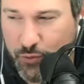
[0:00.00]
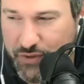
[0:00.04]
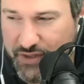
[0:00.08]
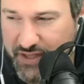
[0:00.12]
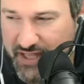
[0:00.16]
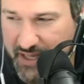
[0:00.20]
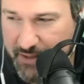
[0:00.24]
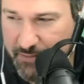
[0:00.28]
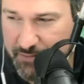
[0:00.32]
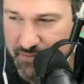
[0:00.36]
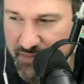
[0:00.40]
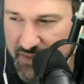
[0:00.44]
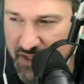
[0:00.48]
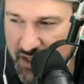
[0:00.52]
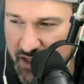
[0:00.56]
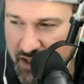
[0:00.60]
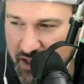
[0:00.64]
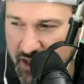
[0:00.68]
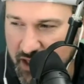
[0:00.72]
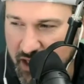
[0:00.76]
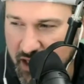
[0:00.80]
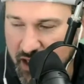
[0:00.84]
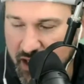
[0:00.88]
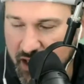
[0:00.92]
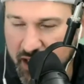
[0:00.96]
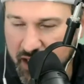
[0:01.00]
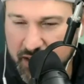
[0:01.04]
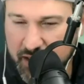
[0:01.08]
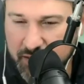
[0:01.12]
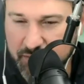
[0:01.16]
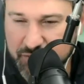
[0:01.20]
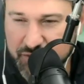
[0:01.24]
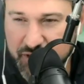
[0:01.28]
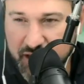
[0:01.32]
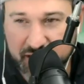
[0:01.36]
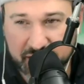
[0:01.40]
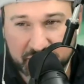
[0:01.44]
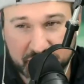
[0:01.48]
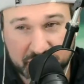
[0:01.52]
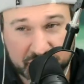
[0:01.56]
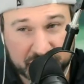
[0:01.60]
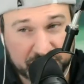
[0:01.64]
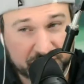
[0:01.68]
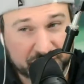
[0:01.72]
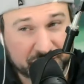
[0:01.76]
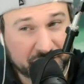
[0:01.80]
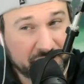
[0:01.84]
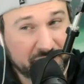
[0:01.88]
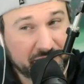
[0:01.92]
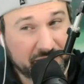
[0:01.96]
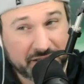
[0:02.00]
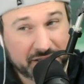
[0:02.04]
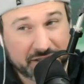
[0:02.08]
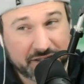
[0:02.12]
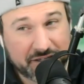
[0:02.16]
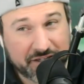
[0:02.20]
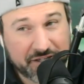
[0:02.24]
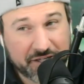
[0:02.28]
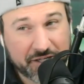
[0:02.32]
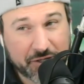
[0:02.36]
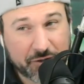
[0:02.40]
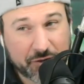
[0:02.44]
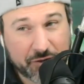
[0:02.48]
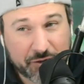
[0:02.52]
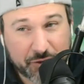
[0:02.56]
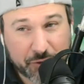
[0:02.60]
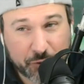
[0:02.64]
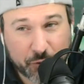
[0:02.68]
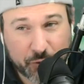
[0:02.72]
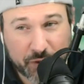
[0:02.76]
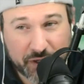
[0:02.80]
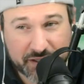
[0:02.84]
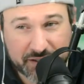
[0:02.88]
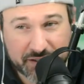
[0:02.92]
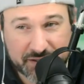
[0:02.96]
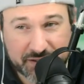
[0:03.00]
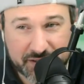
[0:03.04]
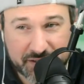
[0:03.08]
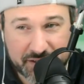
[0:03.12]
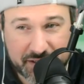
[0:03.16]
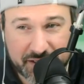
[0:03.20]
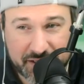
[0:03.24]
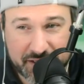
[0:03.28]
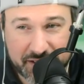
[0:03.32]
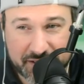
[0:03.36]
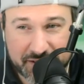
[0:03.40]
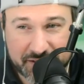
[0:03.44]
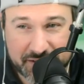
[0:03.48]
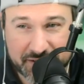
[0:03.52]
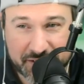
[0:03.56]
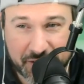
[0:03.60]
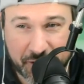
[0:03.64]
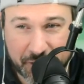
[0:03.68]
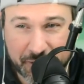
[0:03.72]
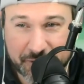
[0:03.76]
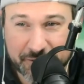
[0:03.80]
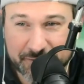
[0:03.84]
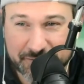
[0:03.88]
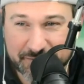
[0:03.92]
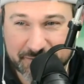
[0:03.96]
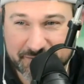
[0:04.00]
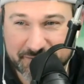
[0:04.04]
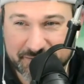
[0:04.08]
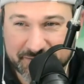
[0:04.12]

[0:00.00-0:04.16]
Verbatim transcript: with them um, and, and, just like you know you as the art